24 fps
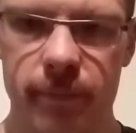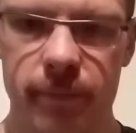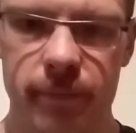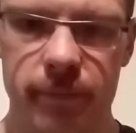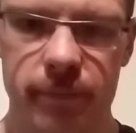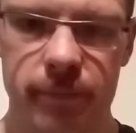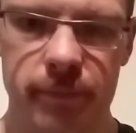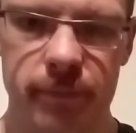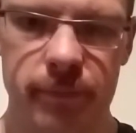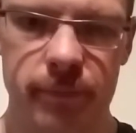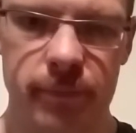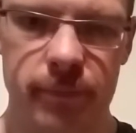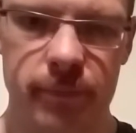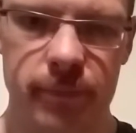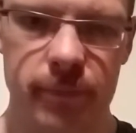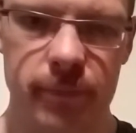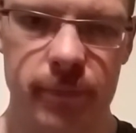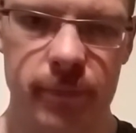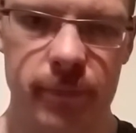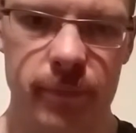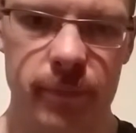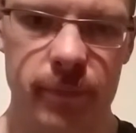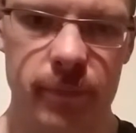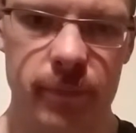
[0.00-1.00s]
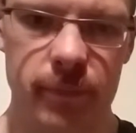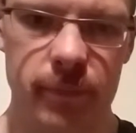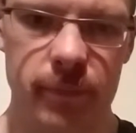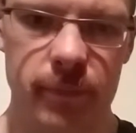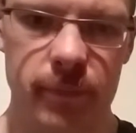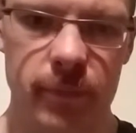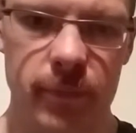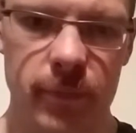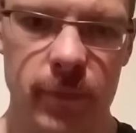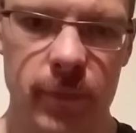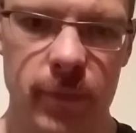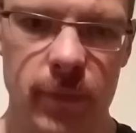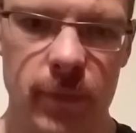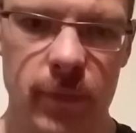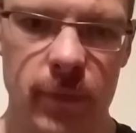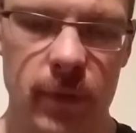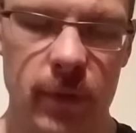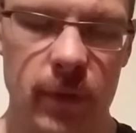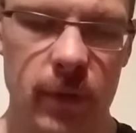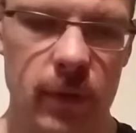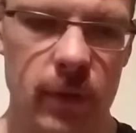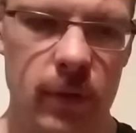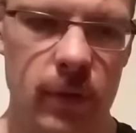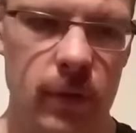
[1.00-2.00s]

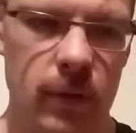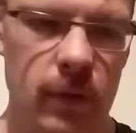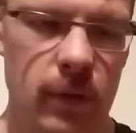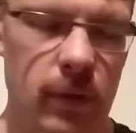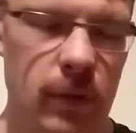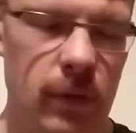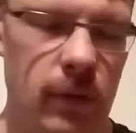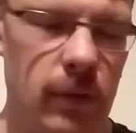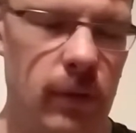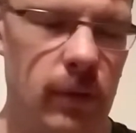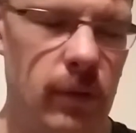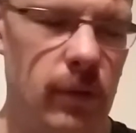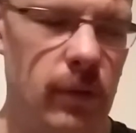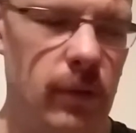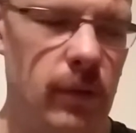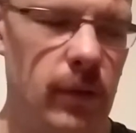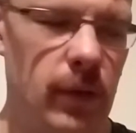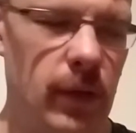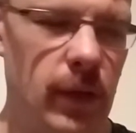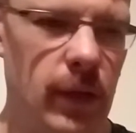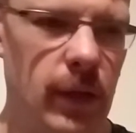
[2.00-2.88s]
(no one is talking)